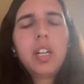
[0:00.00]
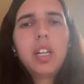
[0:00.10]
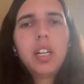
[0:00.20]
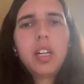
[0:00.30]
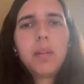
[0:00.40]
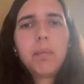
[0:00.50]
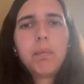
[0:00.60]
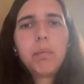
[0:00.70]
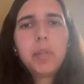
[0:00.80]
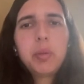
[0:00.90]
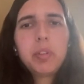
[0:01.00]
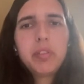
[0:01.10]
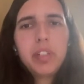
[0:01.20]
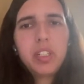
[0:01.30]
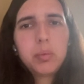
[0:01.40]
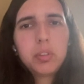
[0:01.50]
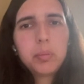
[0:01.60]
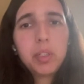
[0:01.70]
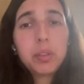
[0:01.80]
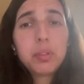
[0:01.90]
between the variables
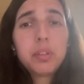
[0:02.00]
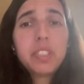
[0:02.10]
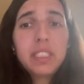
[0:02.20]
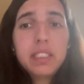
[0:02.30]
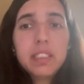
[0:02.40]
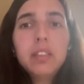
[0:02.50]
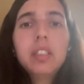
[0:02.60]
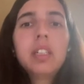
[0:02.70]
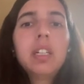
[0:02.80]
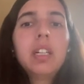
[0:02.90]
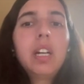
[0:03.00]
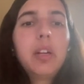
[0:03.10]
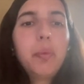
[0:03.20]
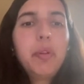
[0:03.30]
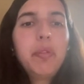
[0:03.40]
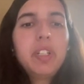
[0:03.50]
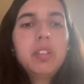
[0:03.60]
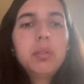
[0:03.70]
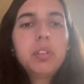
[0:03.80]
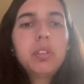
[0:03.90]
power to theta, and we
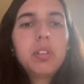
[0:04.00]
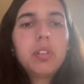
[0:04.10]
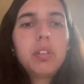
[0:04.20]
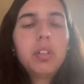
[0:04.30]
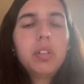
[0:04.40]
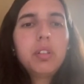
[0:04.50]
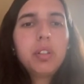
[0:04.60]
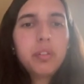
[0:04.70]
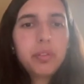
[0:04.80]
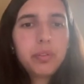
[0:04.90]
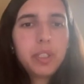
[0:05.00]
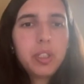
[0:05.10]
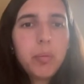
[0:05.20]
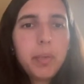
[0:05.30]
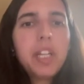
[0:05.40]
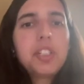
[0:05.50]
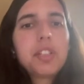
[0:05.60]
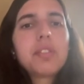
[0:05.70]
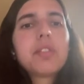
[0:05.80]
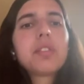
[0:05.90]
fitted to a lot of
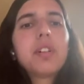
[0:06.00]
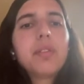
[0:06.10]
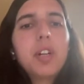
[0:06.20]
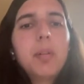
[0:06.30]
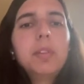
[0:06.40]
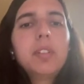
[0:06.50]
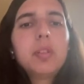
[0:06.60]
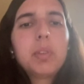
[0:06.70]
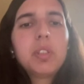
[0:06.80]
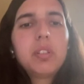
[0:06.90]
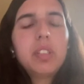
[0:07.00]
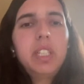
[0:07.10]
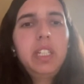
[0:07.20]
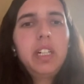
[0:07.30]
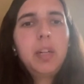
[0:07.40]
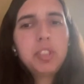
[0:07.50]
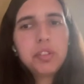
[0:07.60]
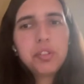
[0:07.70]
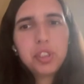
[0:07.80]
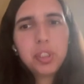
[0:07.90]
combinations of copulas, but here I'm
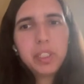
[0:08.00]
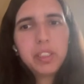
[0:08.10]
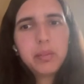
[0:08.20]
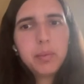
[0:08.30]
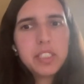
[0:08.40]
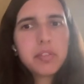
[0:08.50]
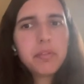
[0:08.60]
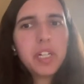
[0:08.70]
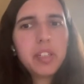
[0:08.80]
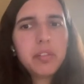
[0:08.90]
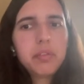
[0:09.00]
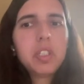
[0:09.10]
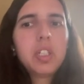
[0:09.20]
just showing the best 5